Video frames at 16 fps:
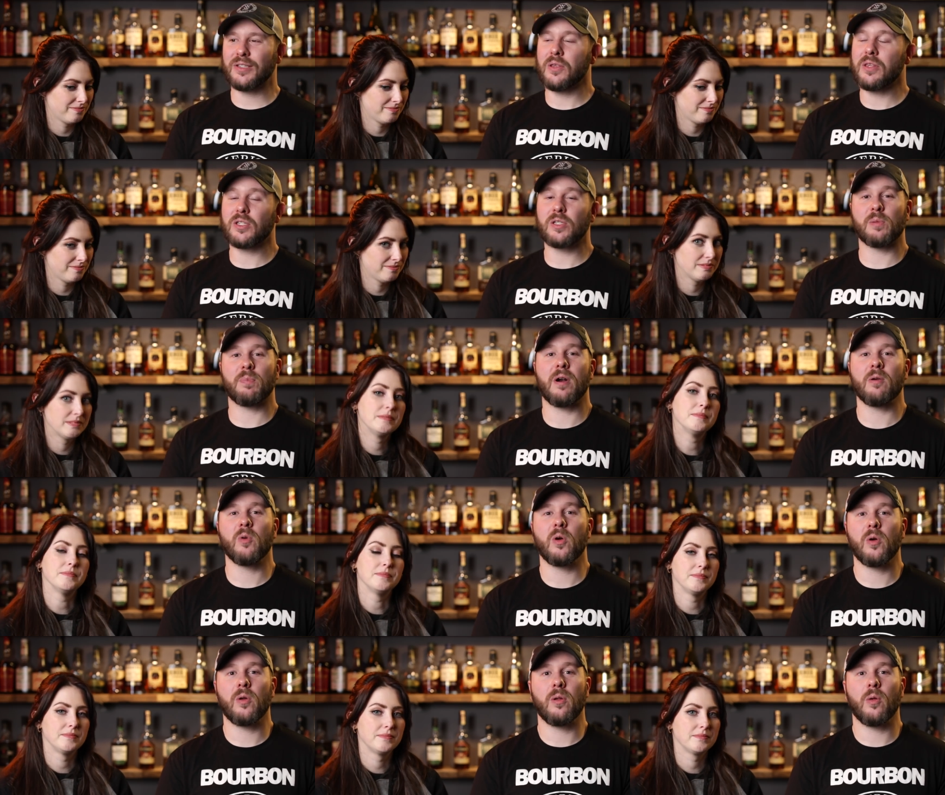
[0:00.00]
Speaker 1: So this is the part where
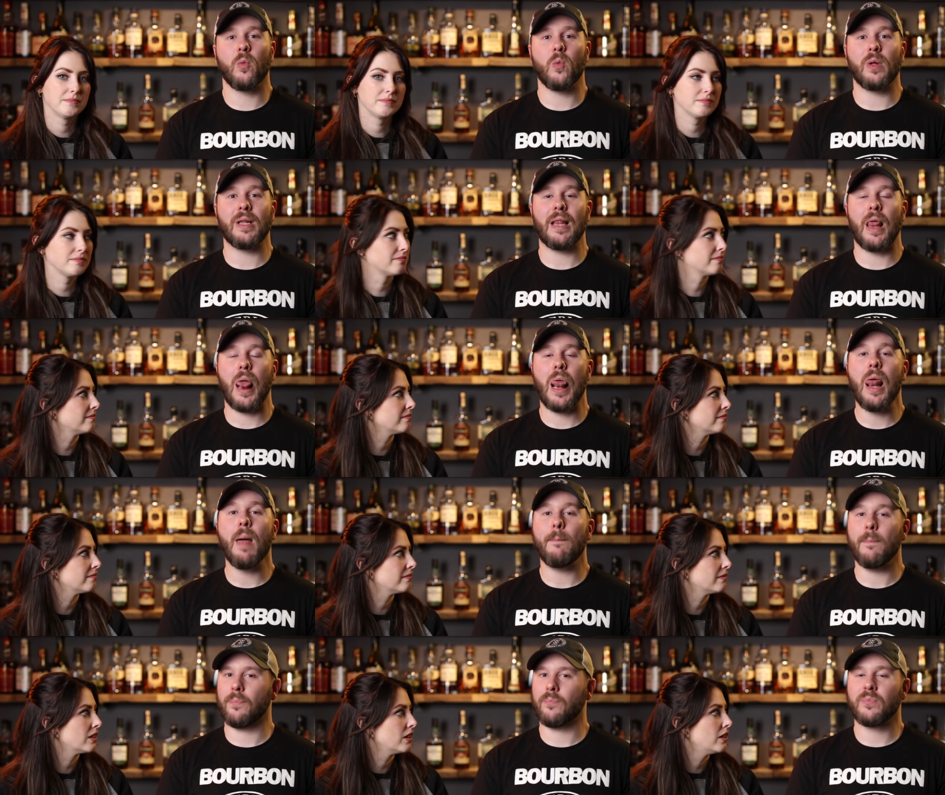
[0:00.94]
we'll, we'll uh,
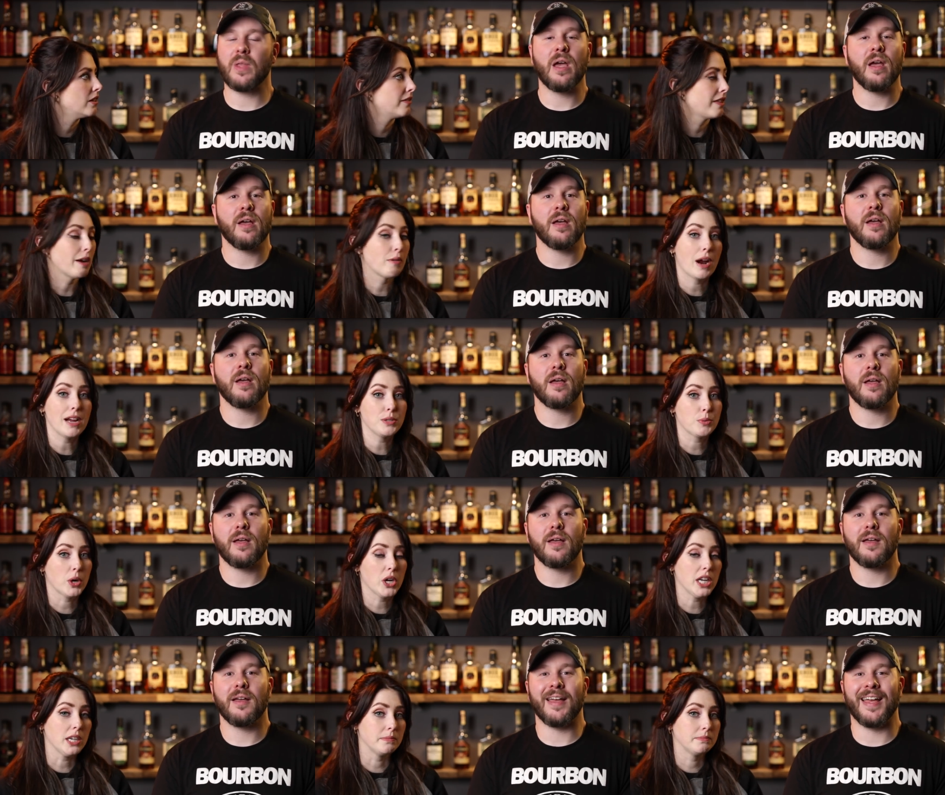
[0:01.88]
Speaker 2: that rye's
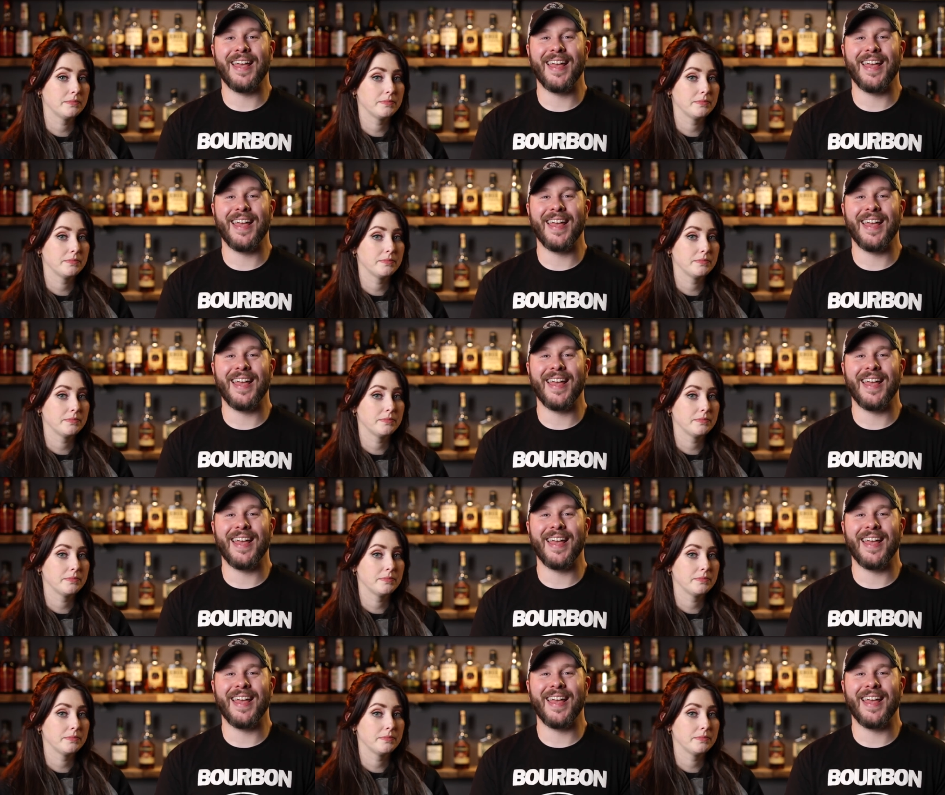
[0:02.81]
working.